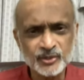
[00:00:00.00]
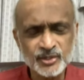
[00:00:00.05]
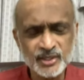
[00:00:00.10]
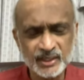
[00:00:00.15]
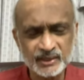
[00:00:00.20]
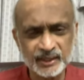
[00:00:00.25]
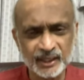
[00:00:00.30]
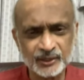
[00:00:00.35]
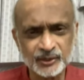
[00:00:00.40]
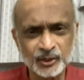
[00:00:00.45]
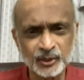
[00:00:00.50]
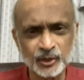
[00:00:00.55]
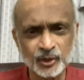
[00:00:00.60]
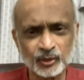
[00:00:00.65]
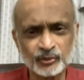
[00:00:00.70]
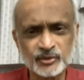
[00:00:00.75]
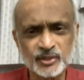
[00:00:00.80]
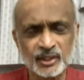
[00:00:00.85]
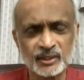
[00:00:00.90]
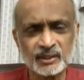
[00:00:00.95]
to say that you
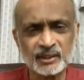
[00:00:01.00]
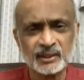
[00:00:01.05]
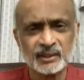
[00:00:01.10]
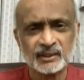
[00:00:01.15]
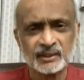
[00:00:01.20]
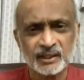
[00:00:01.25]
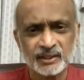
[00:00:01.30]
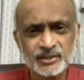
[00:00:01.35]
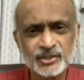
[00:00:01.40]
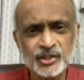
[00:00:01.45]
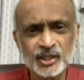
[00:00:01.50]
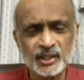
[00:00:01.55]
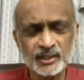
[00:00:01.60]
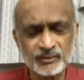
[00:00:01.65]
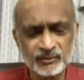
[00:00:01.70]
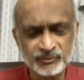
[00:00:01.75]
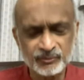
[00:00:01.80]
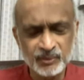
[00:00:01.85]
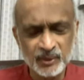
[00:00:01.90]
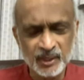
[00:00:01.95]
know the, the,
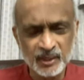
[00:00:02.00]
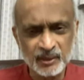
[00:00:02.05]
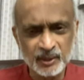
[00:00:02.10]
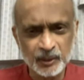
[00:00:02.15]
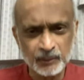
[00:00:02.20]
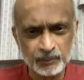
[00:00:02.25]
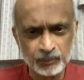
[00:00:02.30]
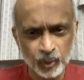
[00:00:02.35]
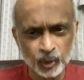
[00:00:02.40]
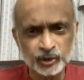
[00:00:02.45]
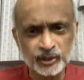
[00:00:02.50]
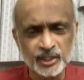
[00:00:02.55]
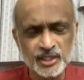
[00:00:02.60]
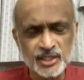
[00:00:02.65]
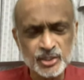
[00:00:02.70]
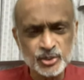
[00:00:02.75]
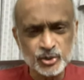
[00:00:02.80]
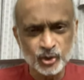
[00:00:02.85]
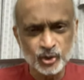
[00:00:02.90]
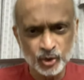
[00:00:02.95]
uh, Putin
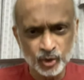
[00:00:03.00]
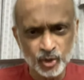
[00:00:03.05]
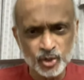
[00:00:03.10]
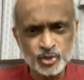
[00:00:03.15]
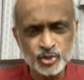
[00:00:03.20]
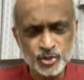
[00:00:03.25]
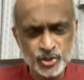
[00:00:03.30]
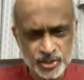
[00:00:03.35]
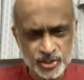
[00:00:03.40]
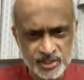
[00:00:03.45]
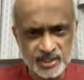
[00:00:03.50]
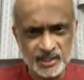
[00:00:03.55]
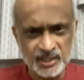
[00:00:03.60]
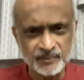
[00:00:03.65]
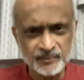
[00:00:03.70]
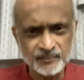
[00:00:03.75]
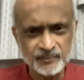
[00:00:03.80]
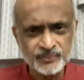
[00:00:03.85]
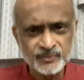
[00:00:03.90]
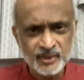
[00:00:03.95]
is so close to Xi,
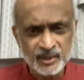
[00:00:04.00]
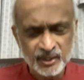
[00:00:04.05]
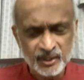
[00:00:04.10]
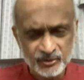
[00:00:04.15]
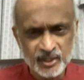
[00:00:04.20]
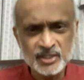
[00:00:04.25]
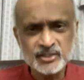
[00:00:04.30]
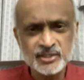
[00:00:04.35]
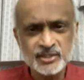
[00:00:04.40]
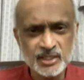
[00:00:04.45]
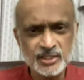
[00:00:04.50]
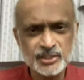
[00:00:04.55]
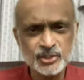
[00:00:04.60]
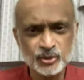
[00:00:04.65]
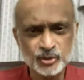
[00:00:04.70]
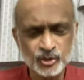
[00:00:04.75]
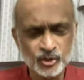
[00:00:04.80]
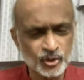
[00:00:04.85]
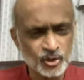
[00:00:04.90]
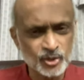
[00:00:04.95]
Russia is
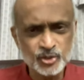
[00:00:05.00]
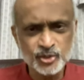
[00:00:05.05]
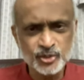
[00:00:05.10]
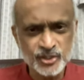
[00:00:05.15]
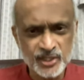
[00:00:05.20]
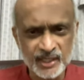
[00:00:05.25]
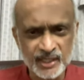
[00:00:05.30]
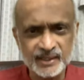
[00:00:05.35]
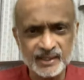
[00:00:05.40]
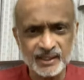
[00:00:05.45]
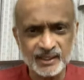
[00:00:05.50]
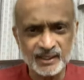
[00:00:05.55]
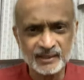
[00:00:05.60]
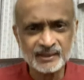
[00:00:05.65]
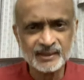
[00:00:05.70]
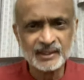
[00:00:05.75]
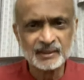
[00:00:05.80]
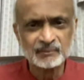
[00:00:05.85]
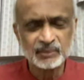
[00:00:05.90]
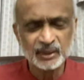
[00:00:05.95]
so close to China.
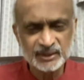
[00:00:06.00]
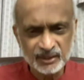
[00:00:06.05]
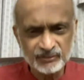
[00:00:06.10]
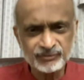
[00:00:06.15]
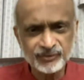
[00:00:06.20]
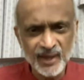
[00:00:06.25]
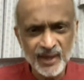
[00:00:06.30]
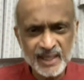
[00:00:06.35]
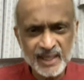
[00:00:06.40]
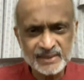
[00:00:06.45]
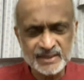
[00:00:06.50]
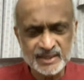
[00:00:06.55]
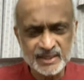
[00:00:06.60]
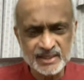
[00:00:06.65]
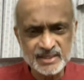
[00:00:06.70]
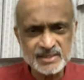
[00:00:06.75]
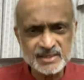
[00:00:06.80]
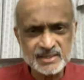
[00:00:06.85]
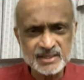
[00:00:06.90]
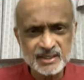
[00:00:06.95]
But the fact
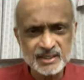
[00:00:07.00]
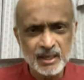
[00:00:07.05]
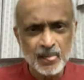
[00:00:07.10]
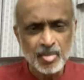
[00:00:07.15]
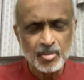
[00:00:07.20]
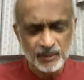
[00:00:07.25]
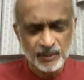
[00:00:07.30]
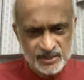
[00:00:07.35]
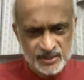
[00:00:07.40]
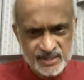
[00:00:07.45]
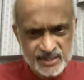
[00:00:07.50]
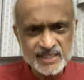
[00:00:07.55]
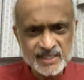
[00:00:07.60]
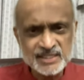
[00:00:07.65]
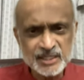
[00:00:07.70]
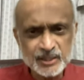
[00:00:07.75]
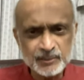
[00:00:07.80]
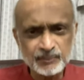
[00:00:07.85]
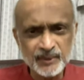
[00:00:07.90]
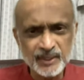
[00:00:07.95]
is, the
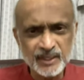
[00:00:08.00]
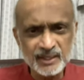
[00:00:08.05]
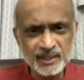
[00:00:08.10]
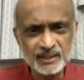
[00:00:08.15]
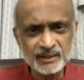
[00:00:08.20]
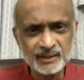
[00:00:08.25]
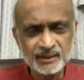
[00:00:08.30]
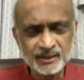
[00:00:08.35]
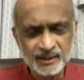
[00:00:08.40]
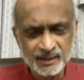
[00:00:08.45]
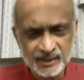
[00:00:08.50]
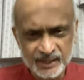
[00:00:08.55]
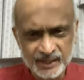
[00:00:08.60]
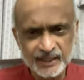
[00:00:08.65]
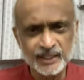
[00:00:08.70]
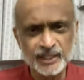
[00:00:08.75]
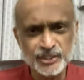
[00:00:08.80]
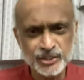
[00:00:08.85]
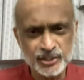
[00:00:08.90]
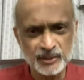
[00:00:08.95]
CCP
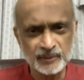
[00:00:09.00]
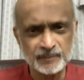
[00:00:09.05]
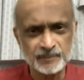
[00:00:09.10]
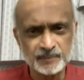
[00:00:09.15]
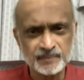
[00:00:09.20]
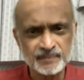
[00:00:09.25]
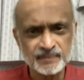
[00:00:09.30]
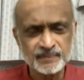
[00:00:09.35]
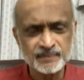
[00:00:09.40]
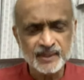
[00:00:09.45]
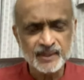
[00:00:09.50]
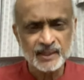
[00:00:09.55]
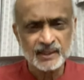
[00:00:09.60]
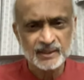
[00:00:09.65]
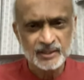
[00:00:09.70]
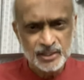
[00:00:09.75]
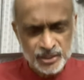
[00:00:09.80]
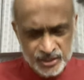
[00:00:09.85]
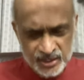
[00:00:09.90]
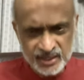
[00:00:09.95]
leadership,
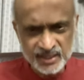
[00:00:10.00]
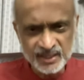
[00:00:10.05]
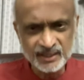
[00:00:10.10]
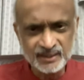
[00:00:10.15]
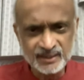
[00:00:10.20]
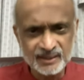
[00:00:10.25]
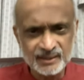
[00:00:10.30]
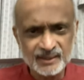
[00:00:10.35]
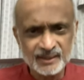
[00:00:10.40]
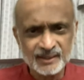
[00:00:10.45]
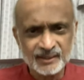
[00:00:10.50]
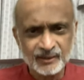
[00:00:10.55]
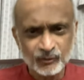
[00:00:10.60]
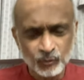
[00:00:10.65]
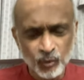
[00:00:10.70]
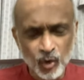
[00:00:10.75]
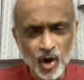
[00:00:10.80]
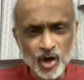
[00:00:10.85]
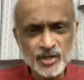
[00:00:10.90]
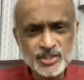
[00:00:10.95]
Xi
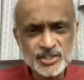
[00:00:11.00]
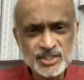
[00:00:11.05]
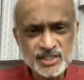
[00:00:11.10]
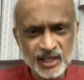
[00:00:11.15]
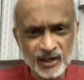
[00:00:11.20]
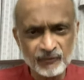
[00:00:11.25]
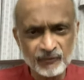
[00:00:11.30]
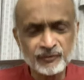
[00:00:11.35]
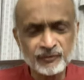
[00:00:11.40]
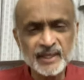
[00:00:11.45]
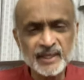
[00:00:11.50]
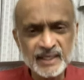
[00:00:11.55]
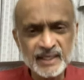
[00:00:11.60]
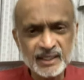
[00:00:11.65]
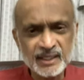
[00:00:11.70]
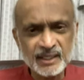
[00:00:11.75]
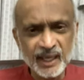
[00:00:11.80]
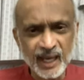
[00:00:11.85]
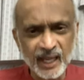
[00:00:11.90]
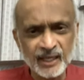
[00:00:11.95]
wants a
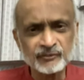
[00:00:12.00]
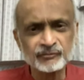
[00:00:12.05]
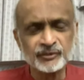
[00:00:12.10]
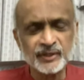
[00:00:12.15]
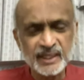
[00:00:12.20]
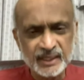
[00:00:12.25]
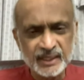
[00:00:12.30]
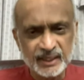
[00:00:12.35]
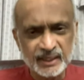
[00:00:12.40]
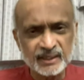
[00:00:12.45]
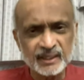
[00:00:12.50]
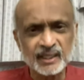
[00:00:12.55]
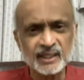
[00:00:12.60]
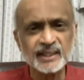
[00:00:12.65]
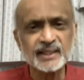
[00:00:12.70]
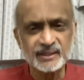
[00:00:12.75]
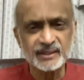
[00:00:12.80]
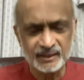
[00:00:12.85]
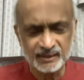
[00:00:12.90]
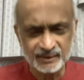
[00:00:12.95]
weak and weakened
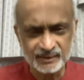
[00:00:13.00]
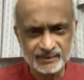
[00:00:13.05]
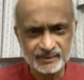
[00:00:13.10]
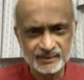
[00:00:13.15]
leader.